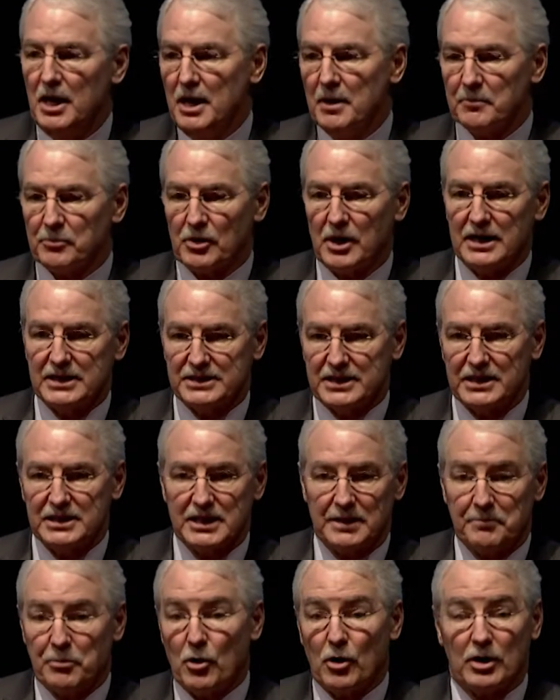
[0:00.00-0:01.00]
process
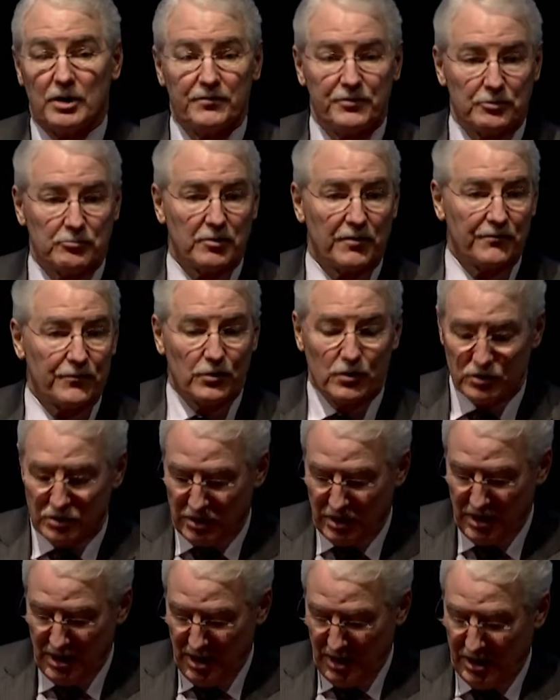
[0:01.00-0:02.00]
and part of the
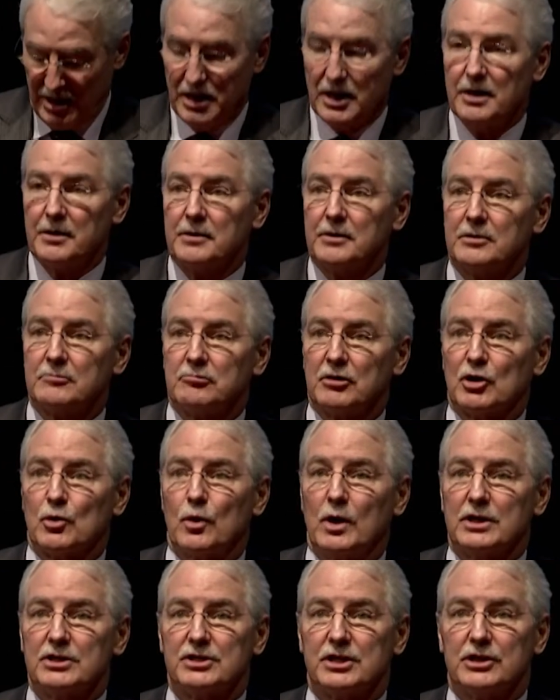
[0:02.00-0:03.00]
referral
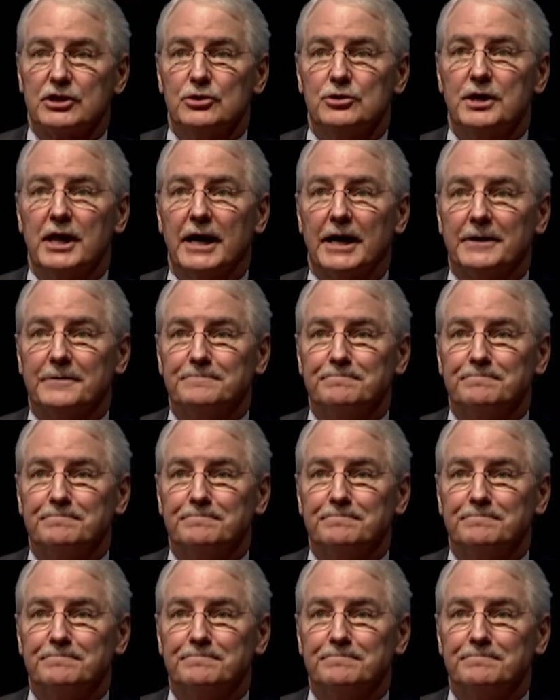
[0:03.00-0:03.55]
request that you get.